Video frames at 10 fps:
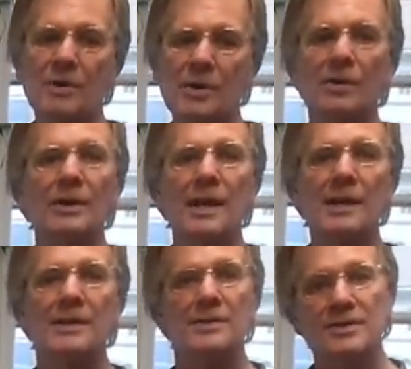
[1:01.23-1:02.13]
Rural
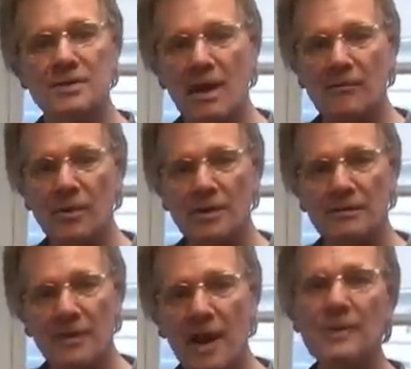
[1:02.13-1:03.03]
Connect is a
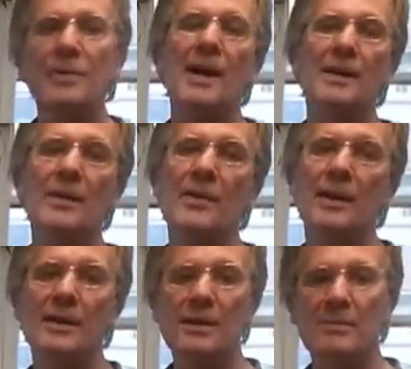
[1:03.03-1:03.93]
software-defined radio
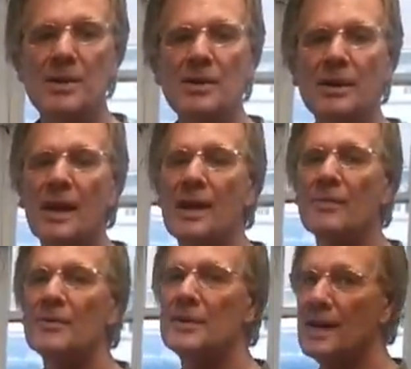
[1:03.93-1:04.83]
that can
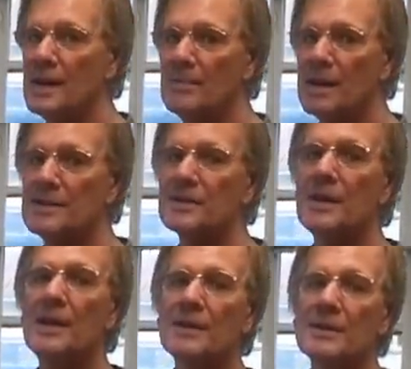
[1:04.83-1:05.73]
communicate with the database
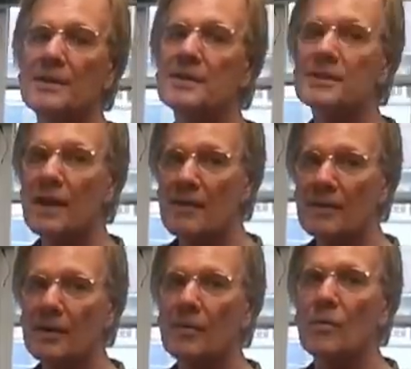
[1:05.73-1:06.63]
to
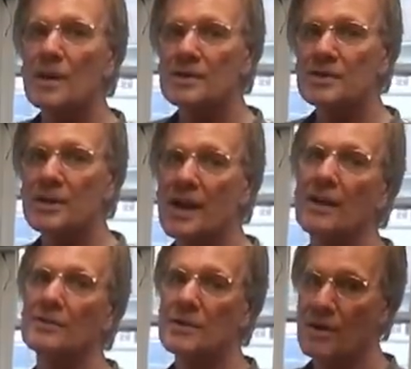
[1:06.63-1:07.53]
discover which
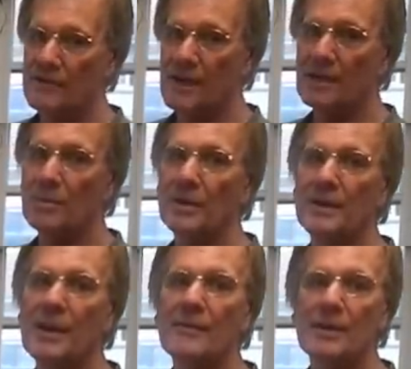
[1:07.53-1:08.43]
channels are
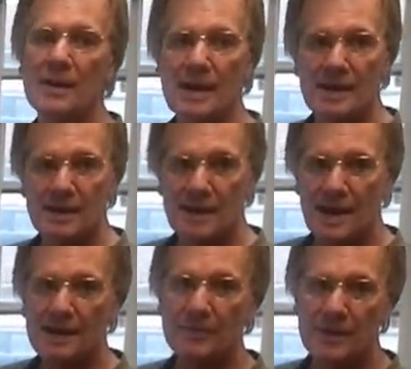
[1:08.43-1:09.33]
available in every
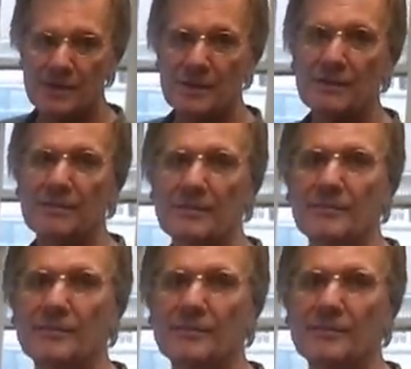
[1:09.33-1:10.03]
in any region.